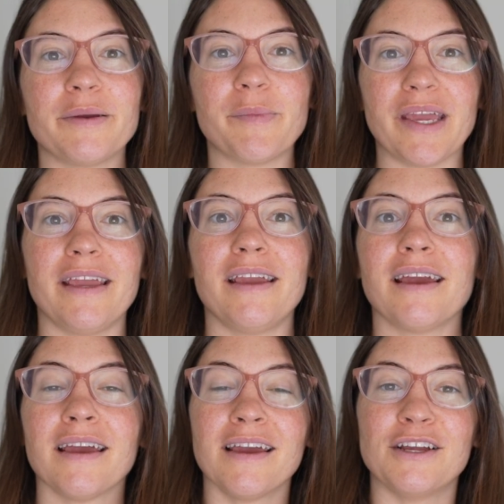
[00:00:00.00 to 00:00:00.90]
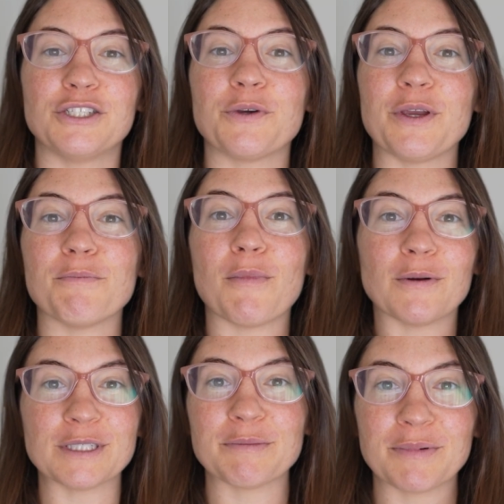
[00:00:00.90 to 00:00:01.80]
be doing
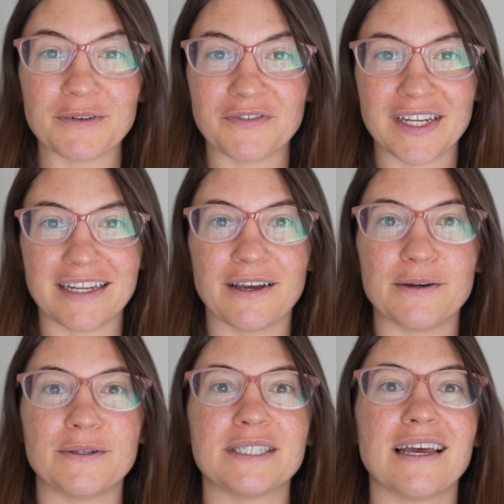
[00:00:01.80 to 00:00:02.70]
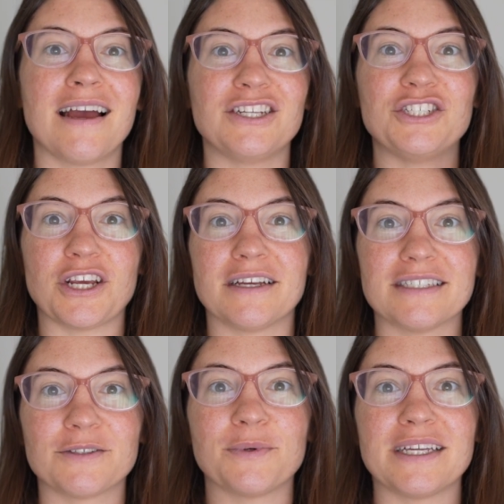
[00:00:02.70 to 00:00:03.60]
multiple videos
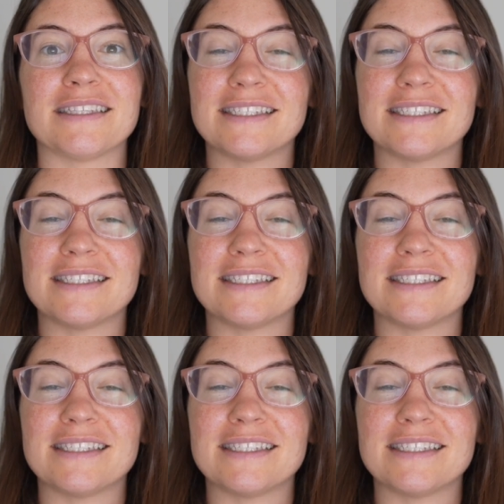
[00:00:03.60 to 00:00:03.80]
just with